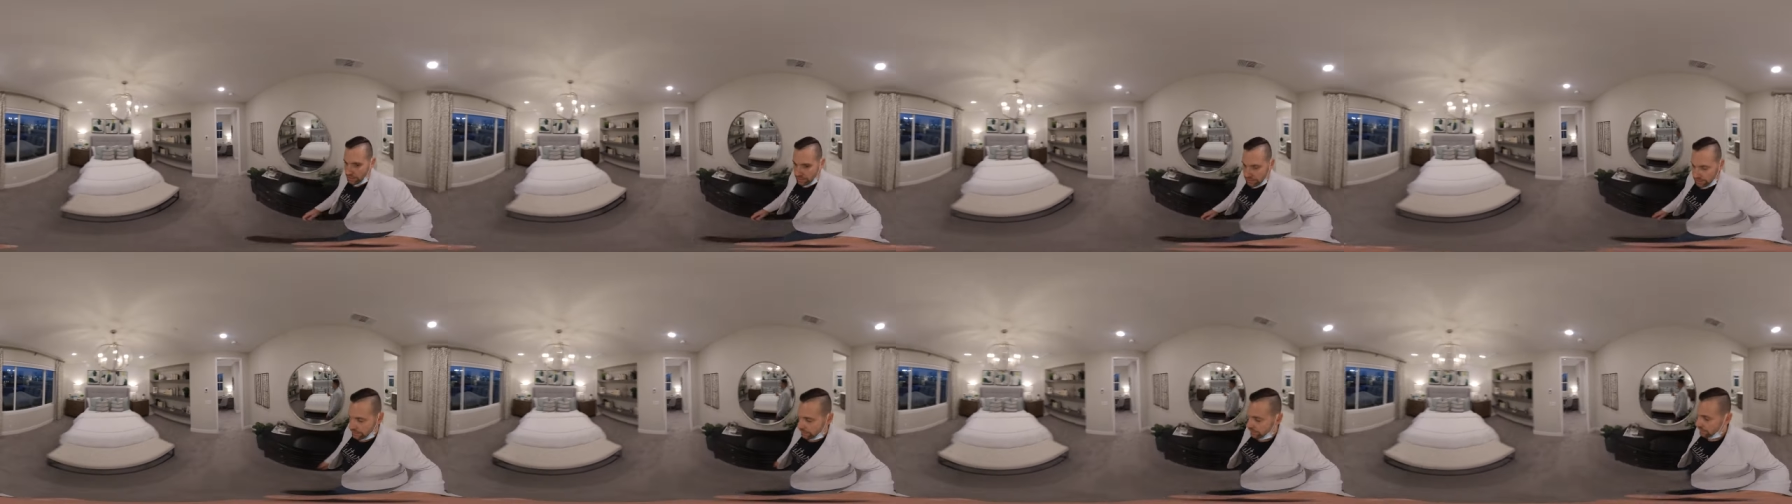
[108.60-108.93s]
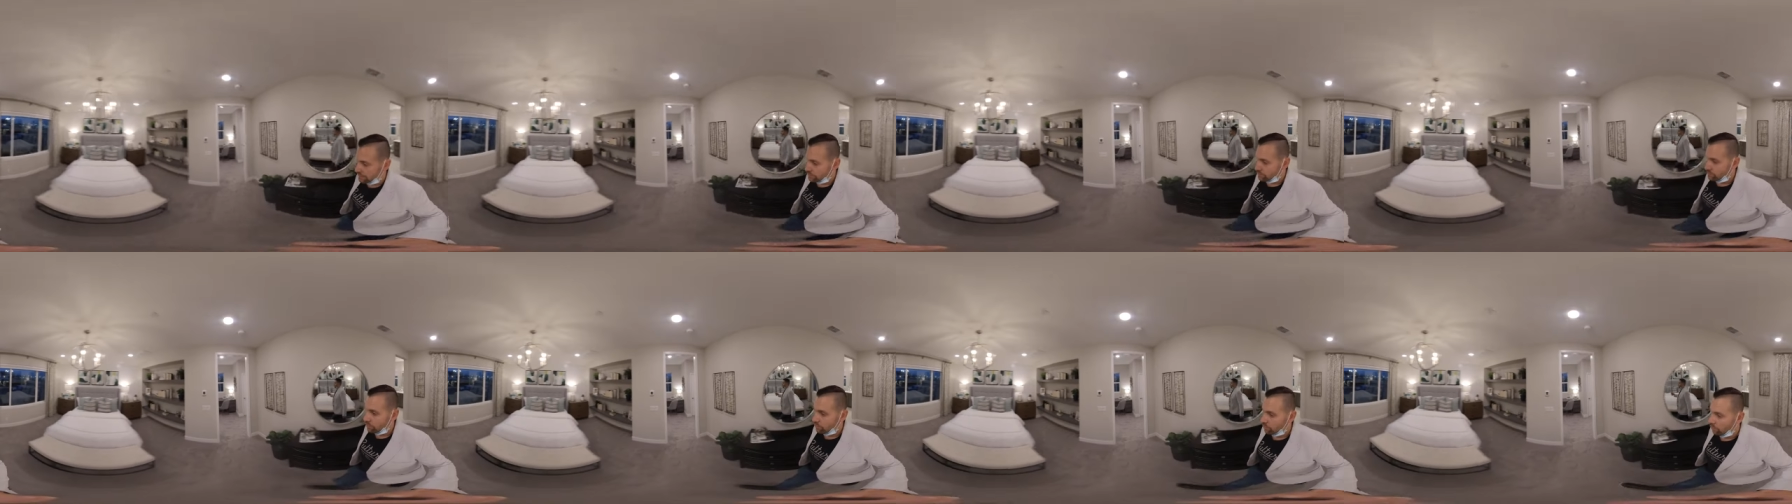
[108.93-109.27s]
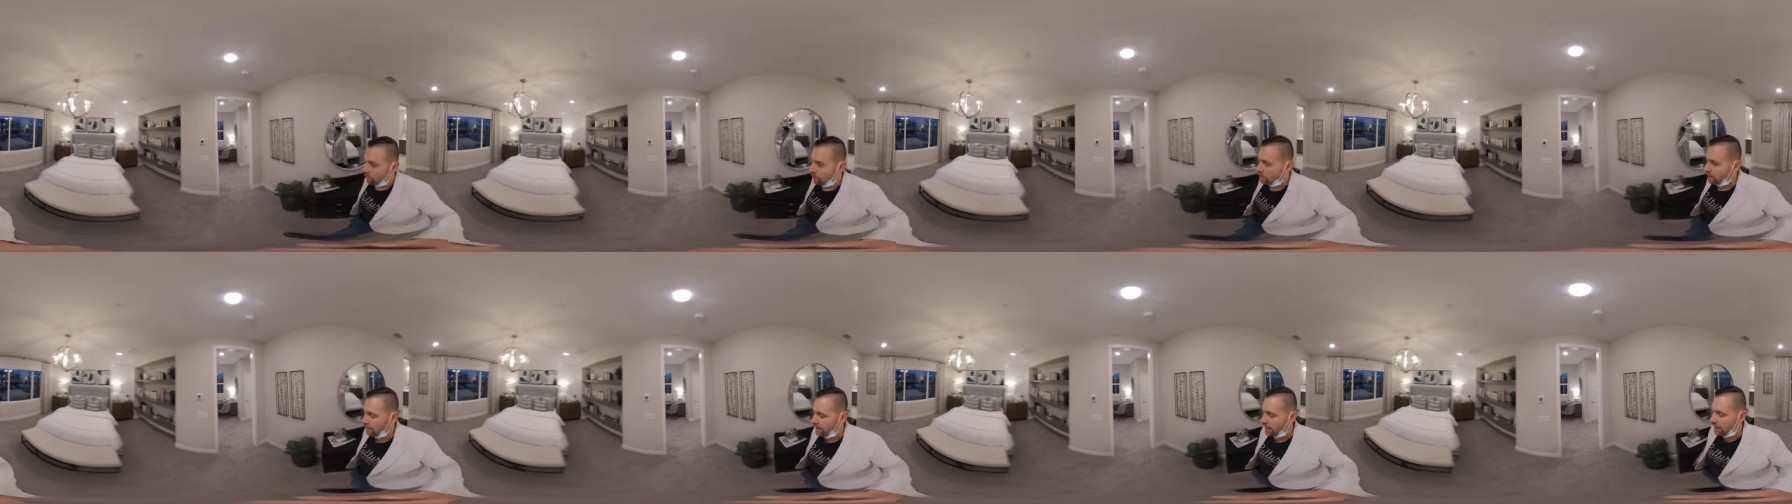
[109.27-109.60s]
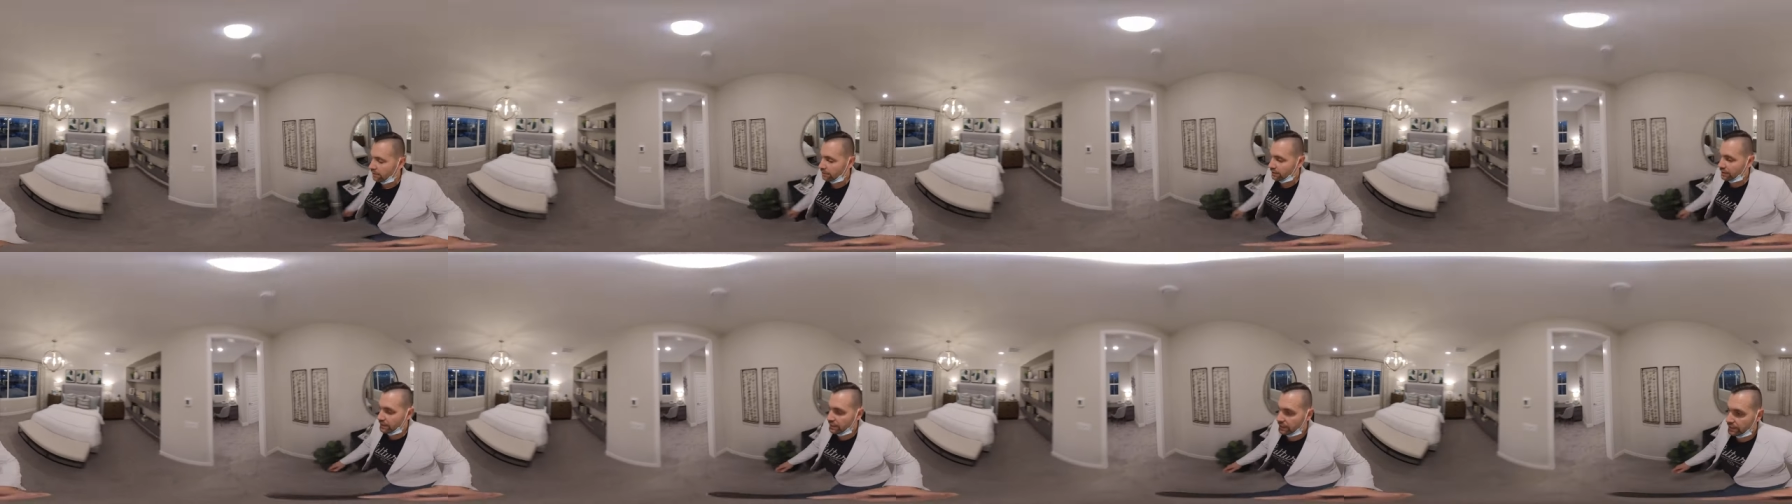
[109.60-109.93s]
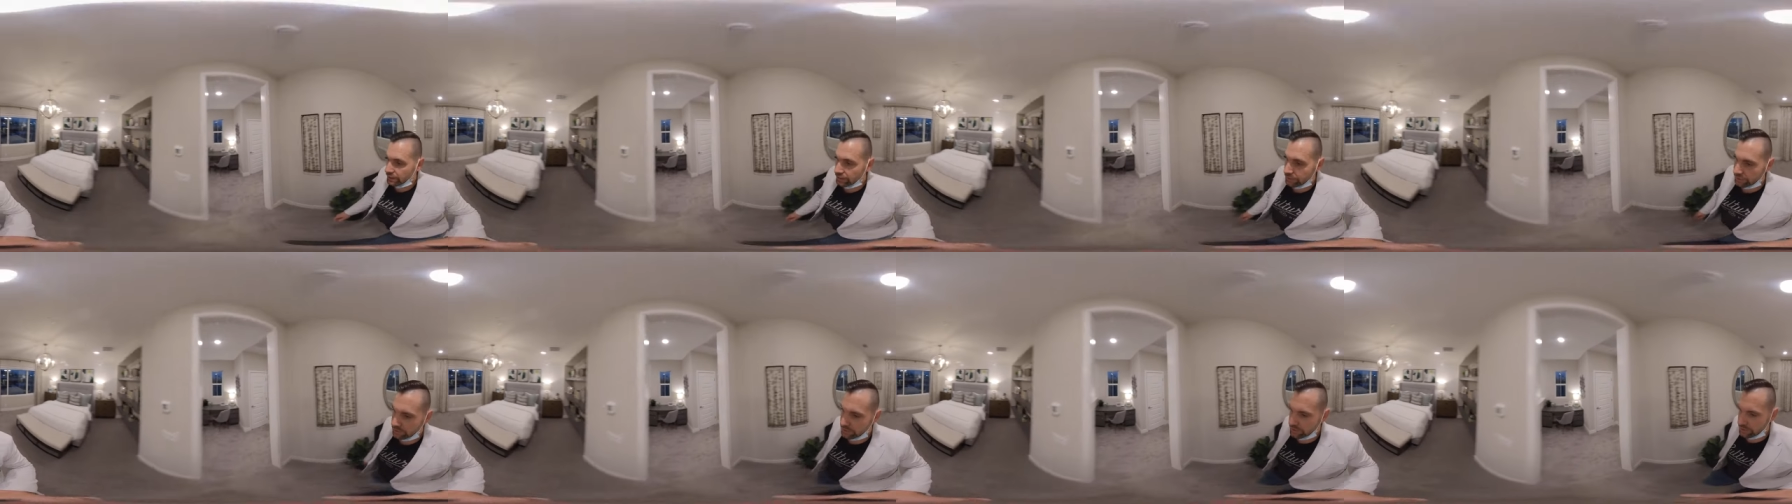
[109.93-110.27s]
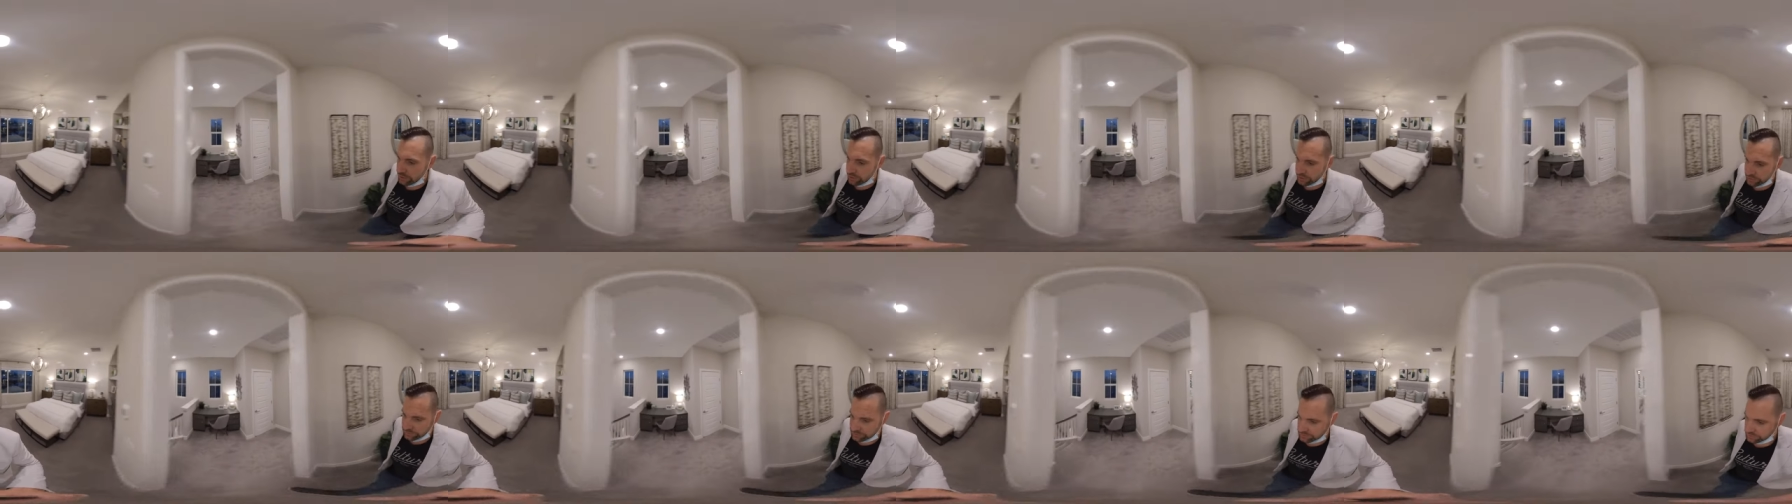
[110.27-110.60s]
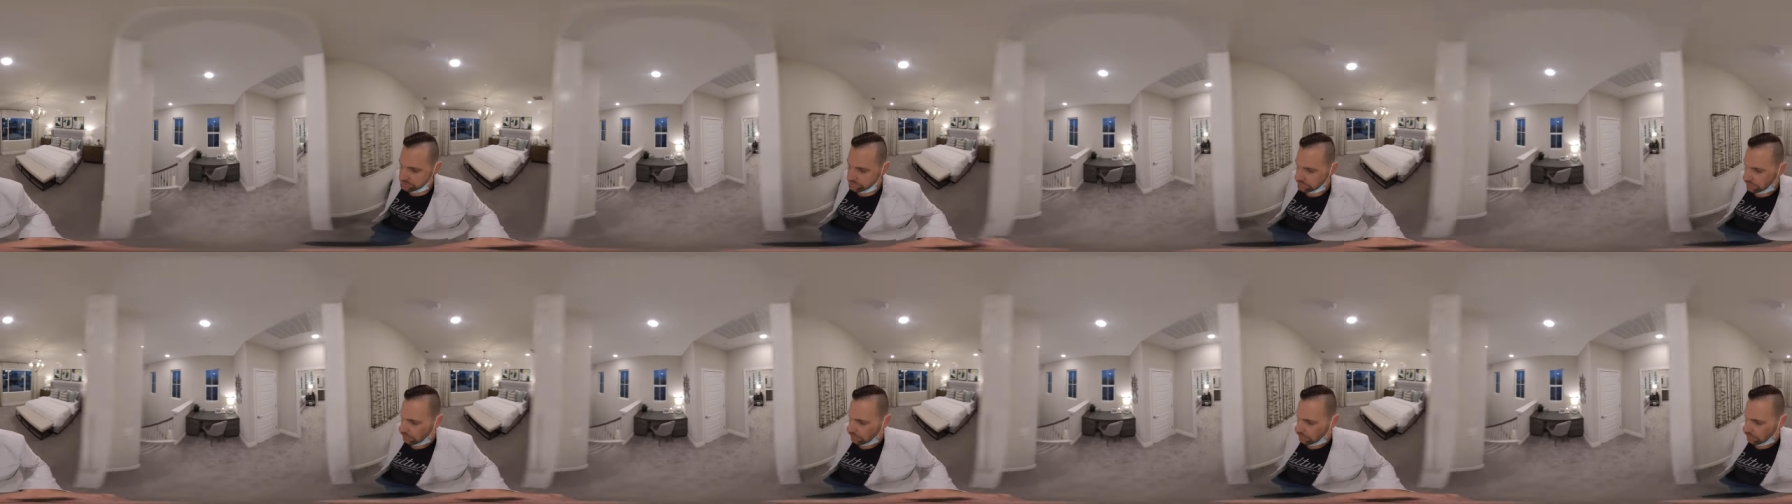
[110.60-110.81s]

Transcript: And as we walk out here to the